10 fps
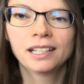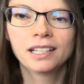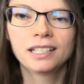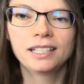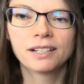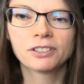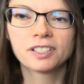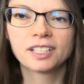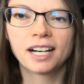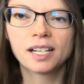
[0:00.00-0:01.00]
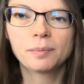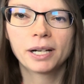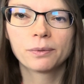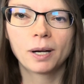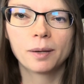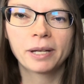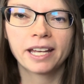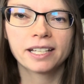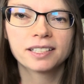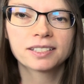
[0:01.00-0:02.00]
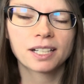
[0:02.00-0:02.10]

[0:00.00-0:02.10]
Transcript: Never Die by Rob Hayes.